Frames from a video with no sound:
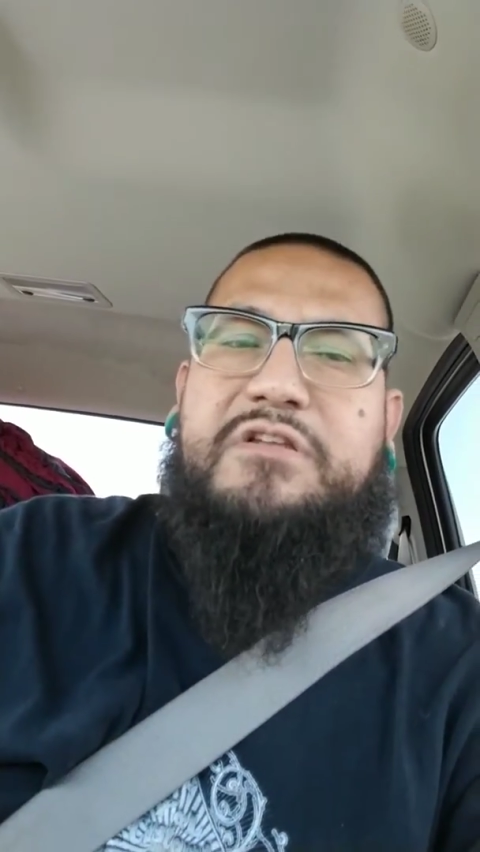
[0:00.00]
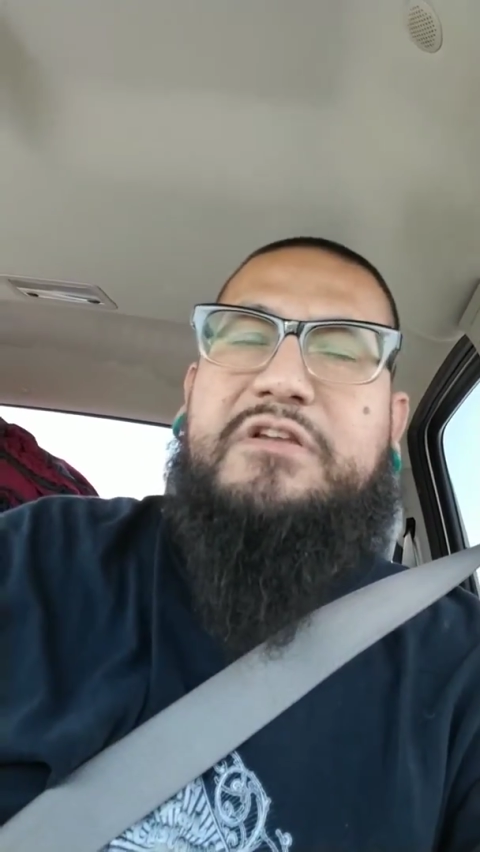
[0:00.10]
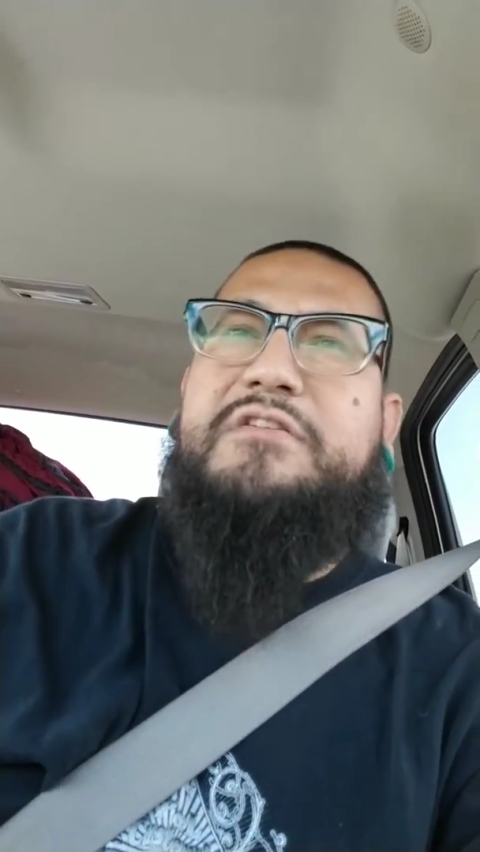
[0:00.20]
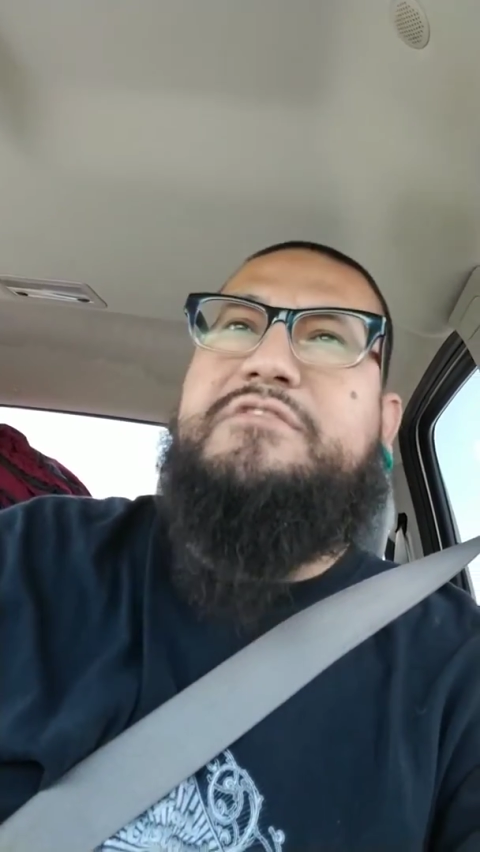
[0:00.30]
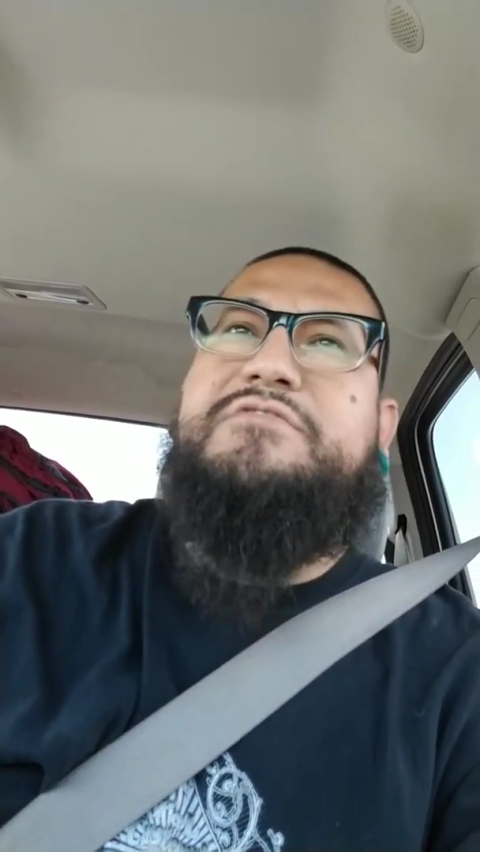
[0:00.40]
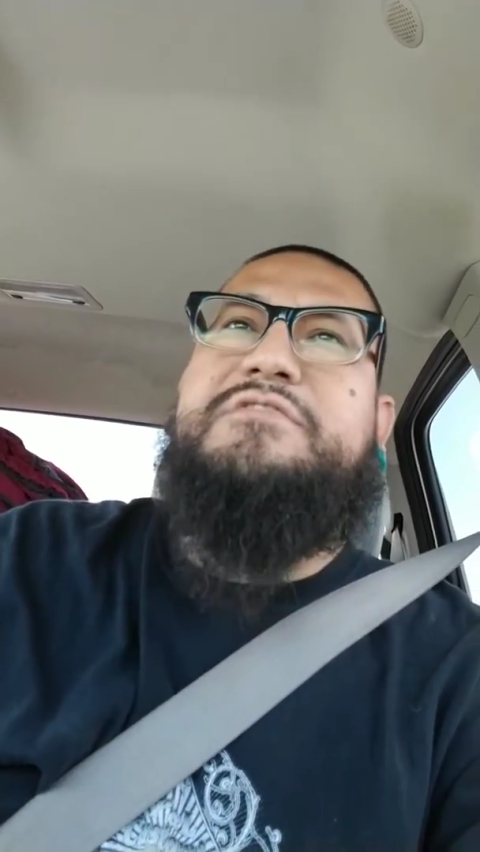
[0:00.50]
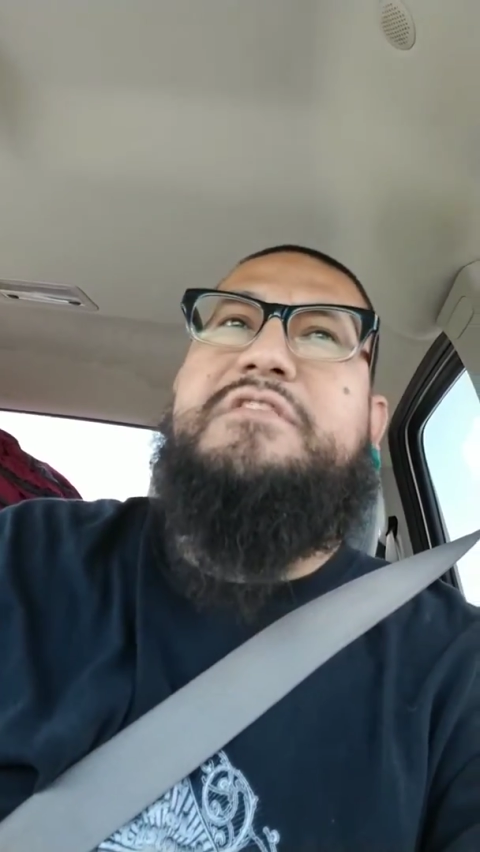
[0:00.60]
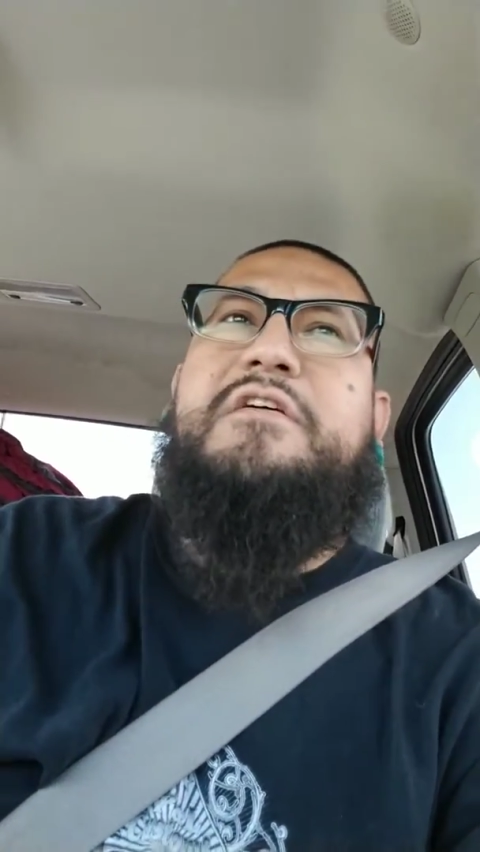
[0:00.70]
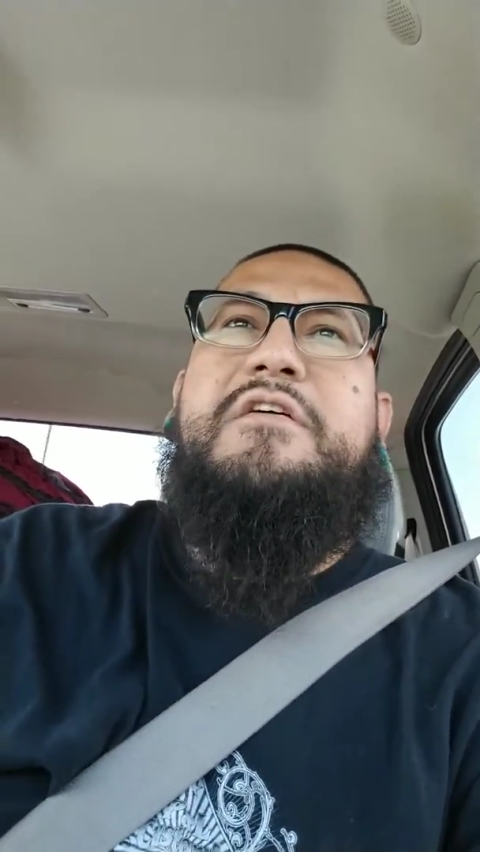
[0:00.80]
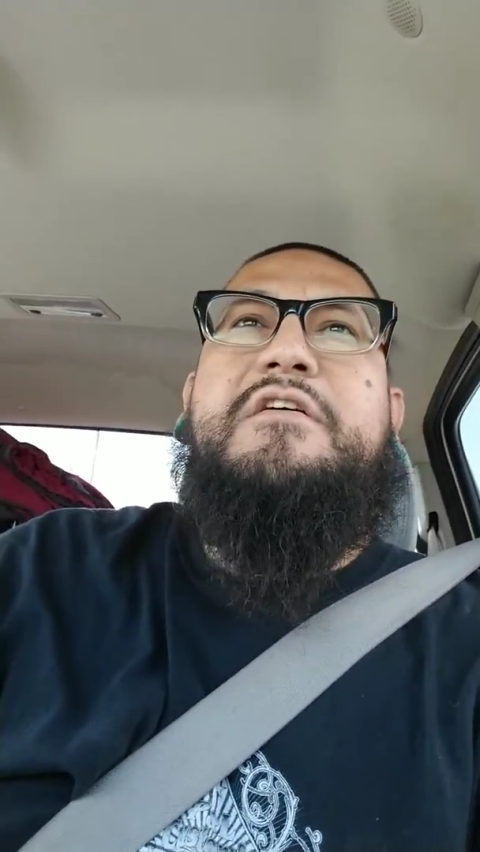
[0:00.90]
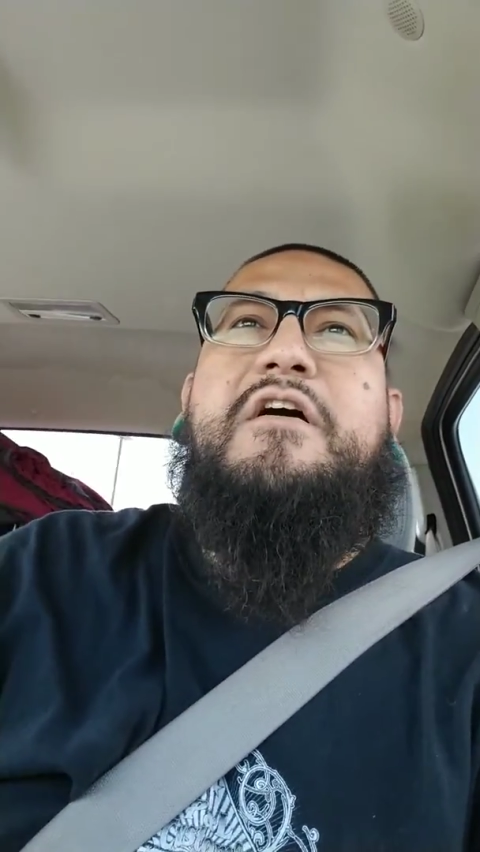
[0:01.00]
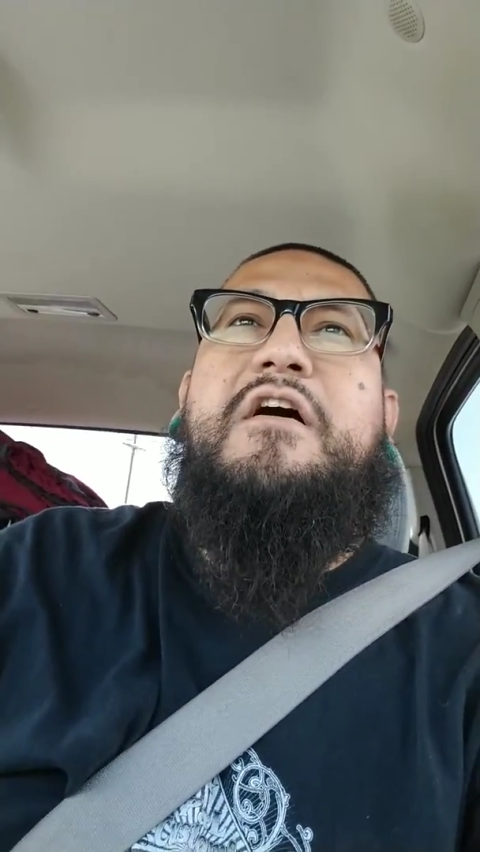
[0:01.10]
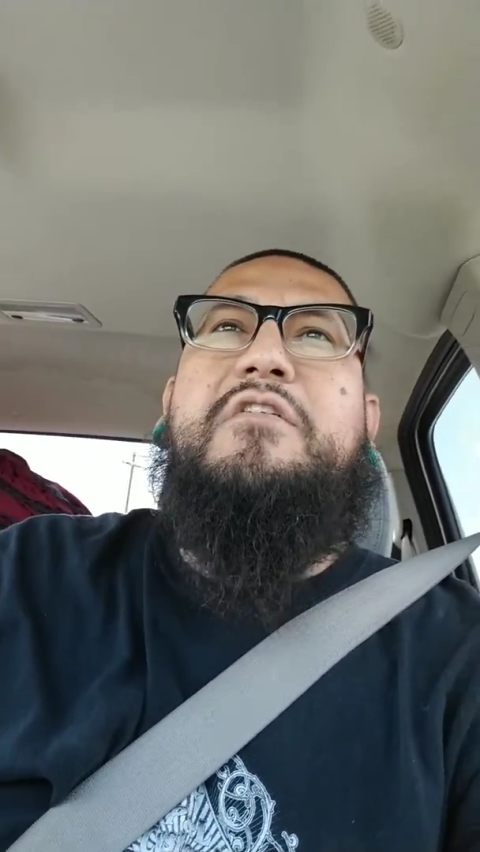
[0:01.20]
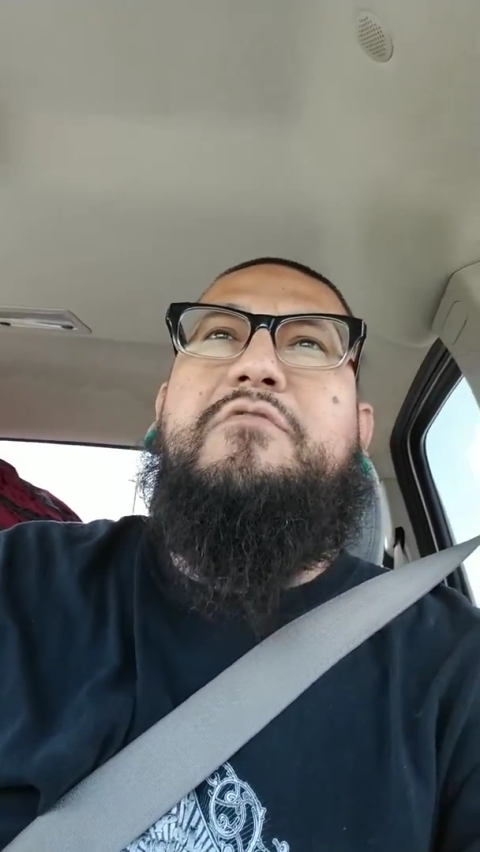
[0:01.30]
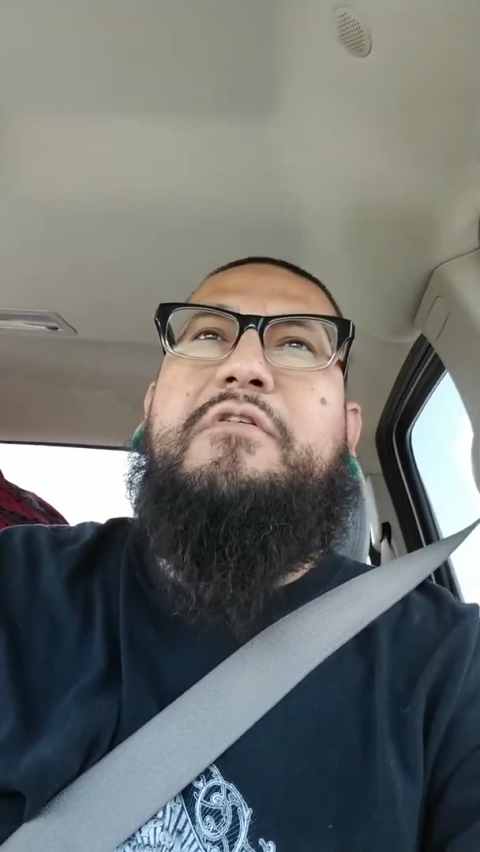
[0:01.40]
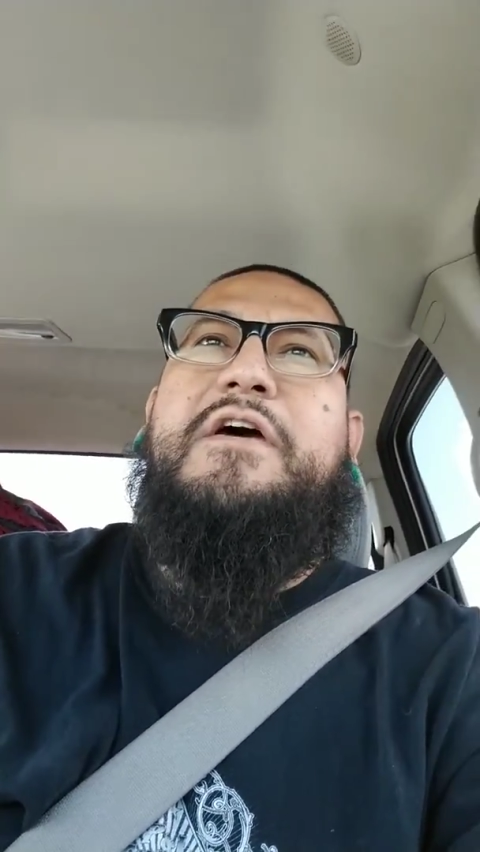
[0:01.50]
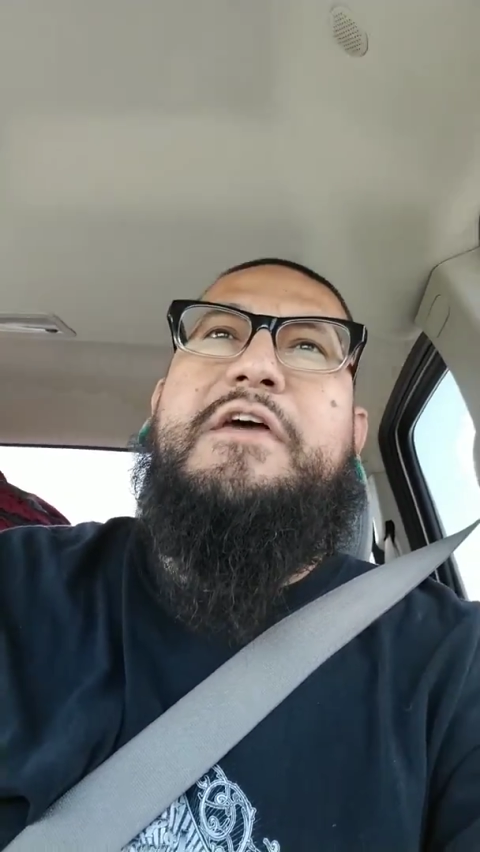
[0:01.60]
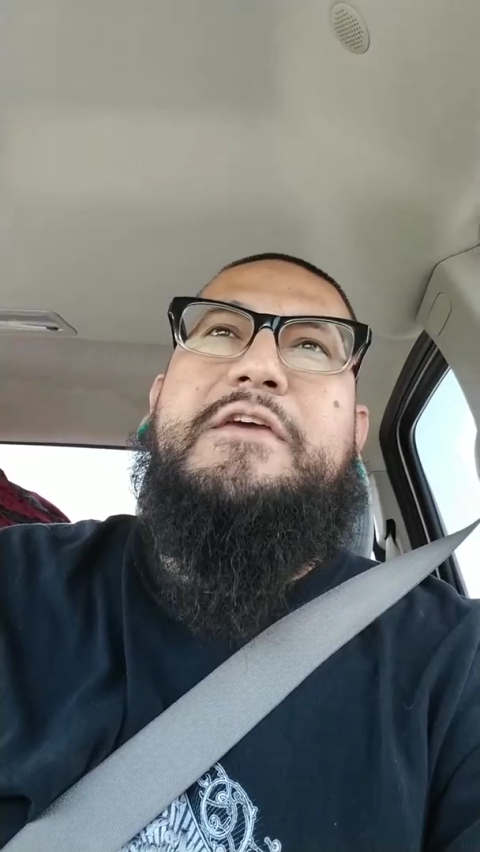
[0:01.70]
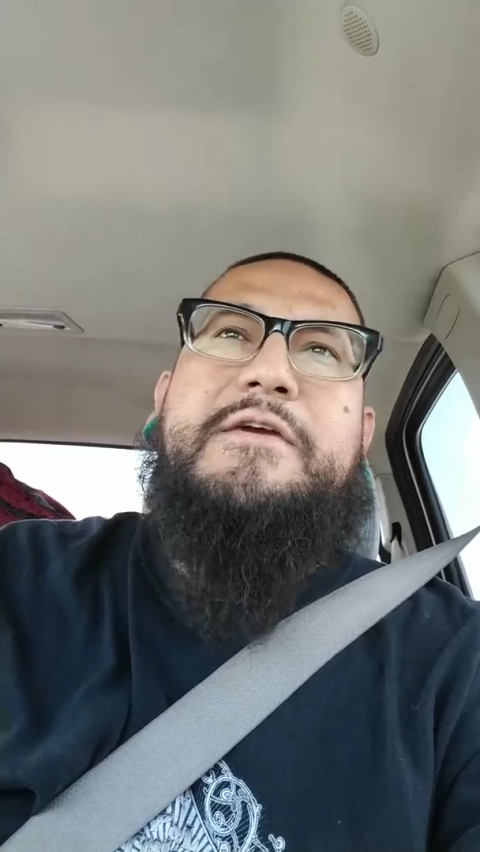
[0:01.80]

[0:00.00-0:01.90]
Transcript: Liquors all the way.